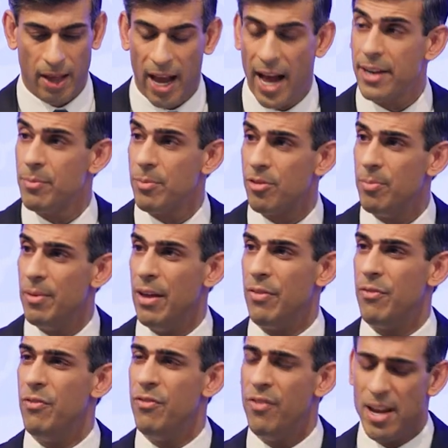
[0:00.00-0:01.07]
Adam
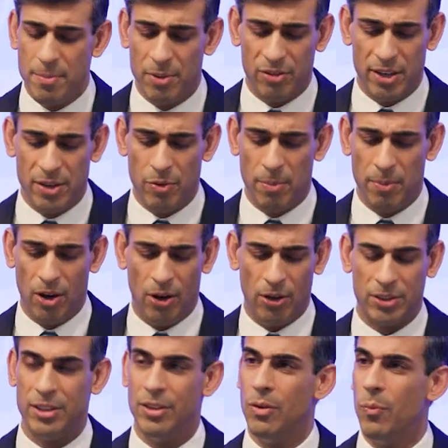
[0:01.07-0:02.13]
Smith famously
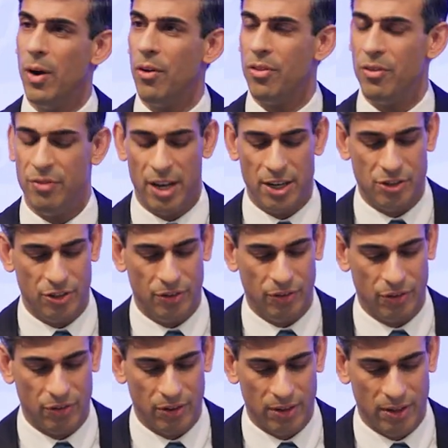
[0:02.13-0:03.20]
remarked in The Wealth of
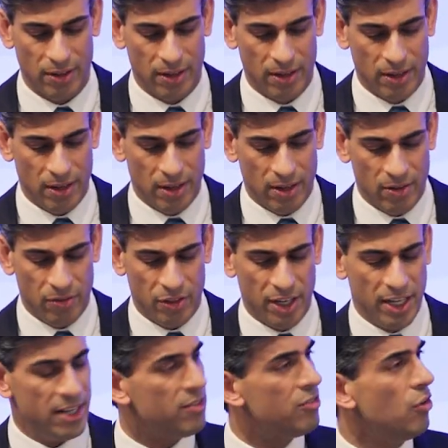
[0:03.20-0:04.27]
Nations
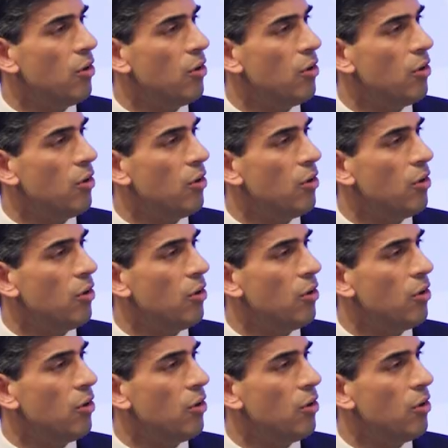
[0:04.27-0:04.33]
that it is